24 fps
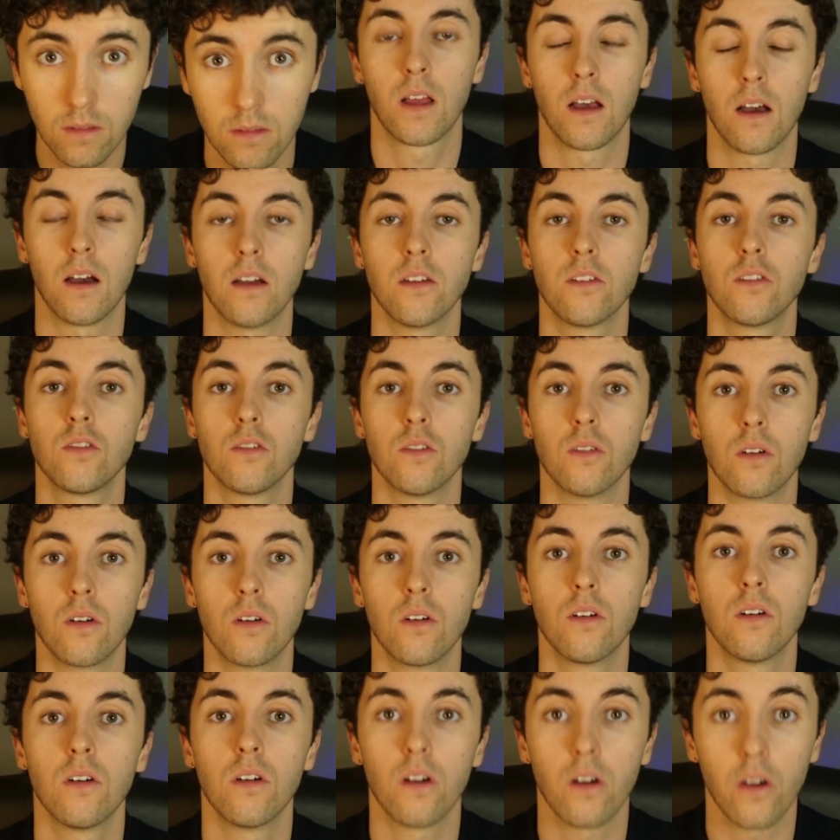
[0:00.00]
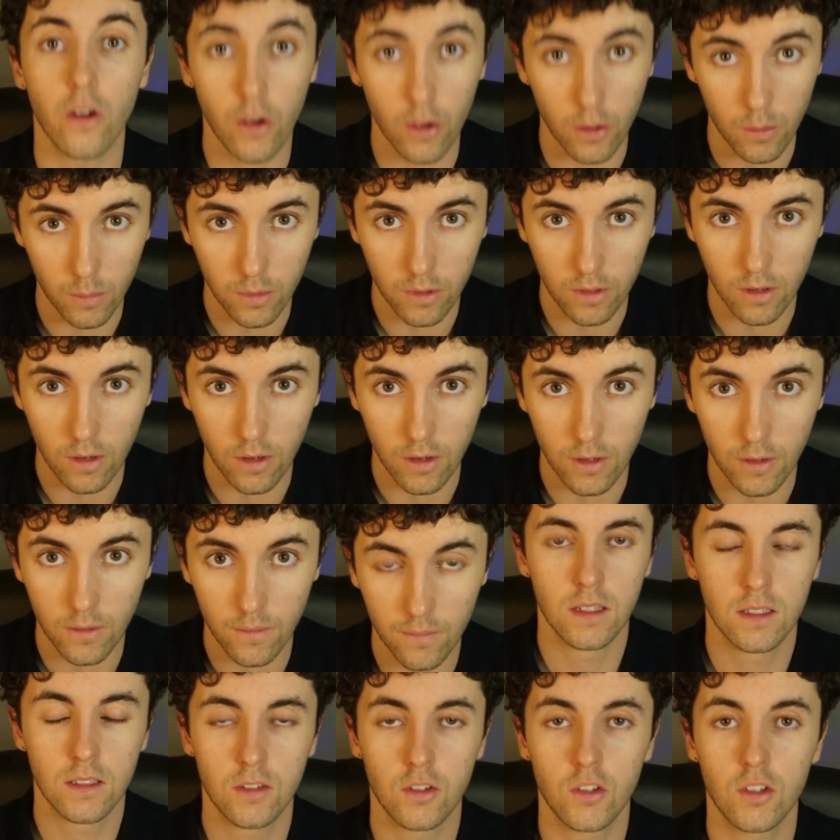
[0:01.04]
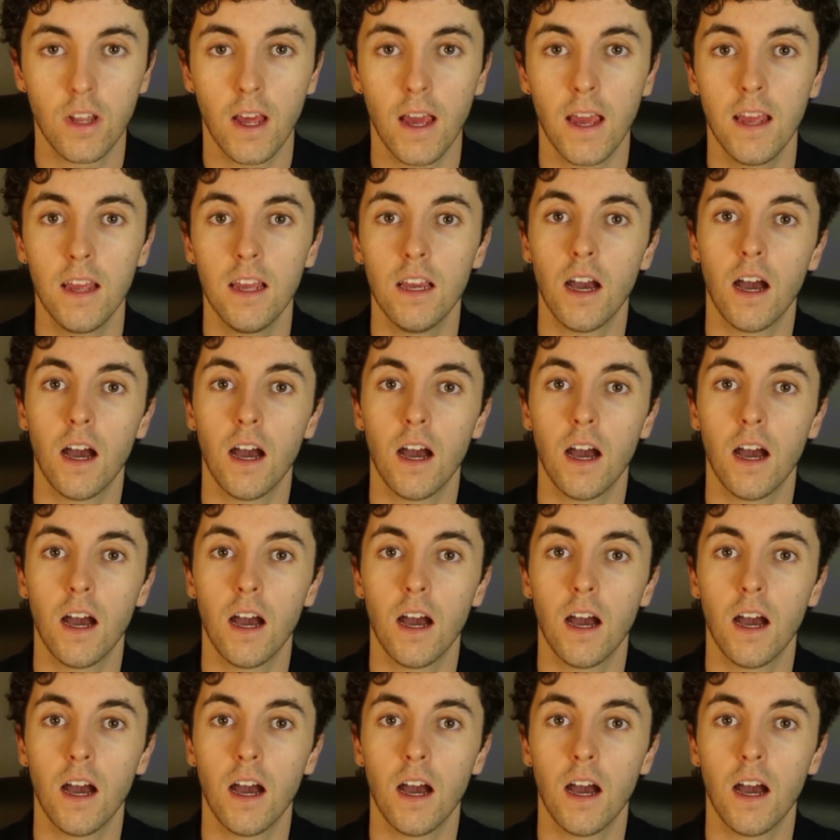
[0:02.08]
I sure hope so. Today,